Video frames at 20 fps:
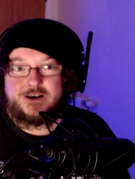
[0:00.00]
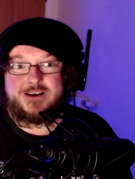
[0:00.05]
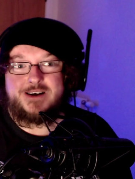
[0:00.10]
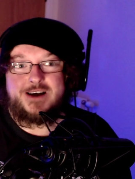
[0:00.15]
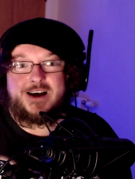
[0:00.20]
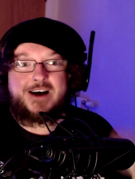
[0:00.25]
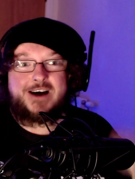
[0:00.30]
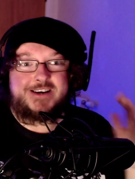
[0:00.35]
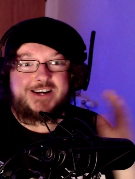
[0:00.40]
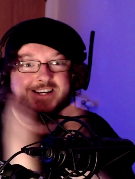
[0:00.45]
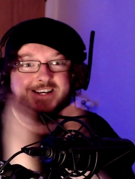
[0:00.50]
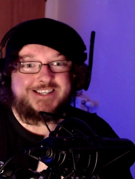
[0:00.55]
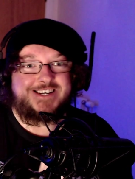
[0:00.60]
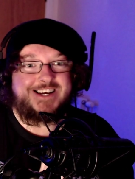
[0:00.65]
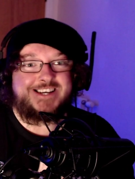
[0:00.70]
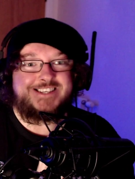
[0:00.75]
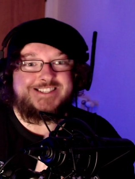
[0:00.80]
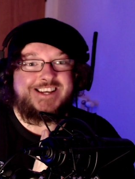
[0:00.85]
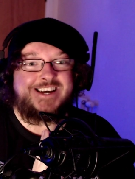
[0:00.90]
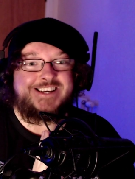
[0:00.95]
I'll catch you
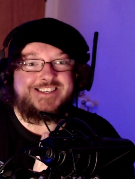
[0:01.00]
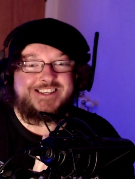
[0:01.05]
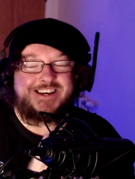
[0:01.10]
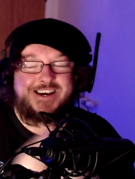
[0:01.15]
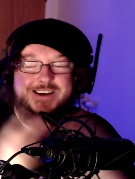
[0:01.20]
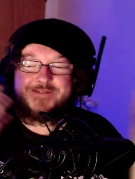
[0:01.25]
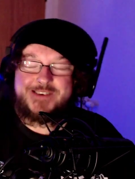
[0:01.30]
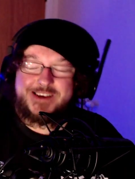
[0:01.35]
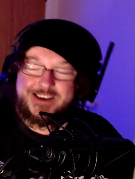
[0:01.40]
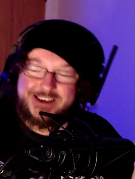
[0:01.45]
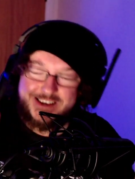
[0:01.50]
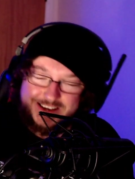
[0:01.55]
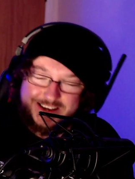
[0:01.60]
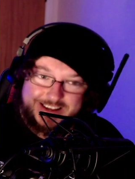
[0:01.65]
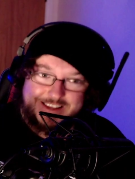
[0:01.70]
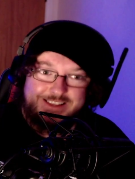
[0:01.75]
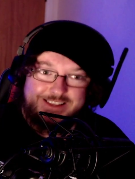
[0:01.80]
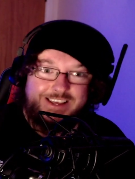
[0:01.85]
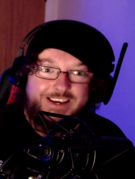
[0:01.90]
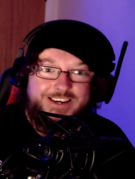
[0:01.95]
guys next time.
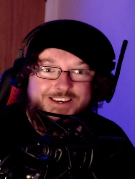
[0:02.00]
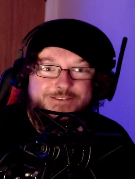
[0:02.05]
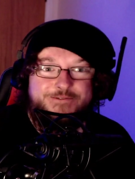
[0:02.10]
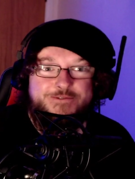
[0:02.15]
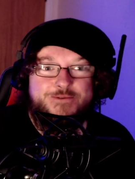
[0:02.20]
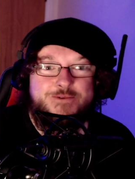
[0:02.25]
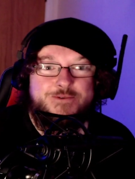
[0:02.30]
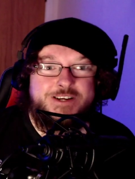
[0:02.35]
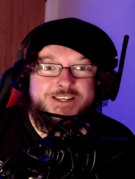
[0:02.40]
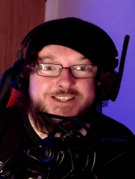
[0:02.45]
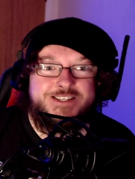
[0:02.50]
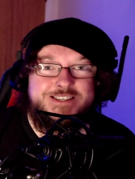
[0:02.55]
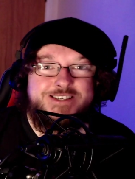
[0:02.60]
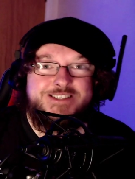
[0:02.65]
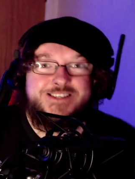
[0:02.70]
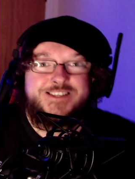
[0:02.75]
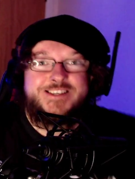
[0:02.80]
Thank you for watching.